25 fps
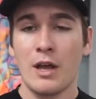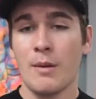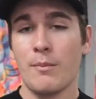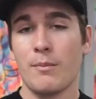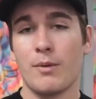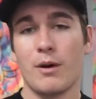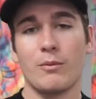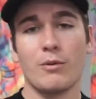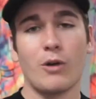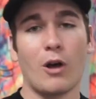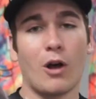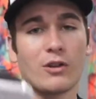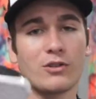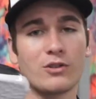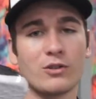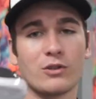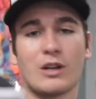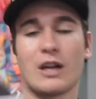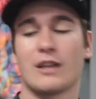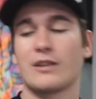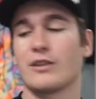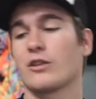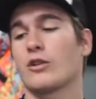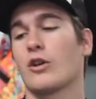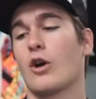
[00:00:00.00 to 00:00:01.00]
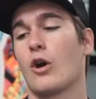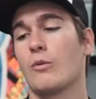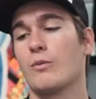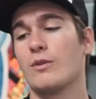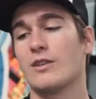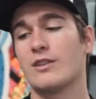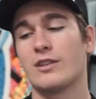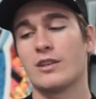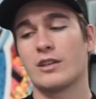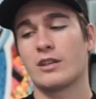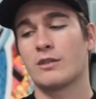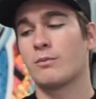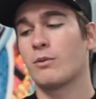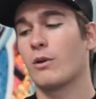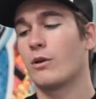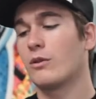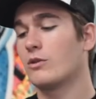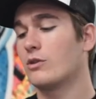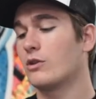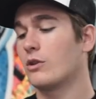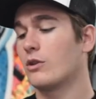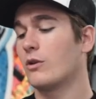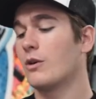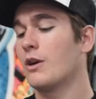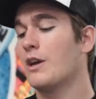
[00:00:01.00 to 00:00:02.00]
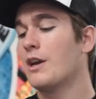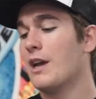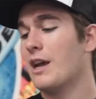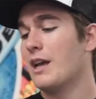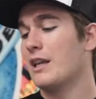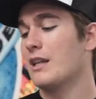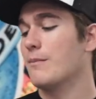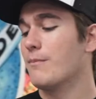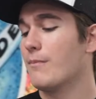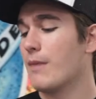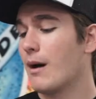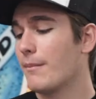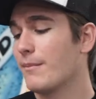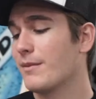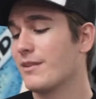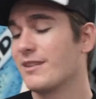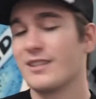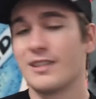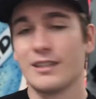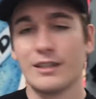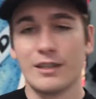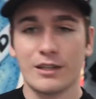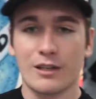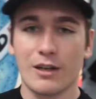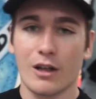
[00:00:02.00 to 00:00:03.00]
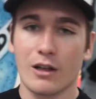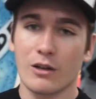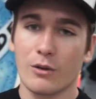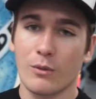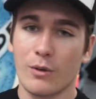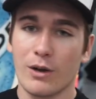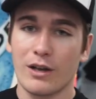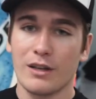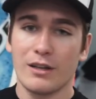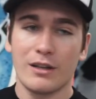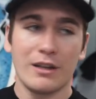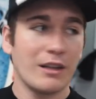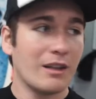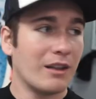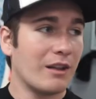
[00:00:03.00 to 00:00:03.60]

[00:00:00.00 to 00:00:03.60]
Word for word: But we also got the Kobe six Pro Tro and the Mambacita colorway.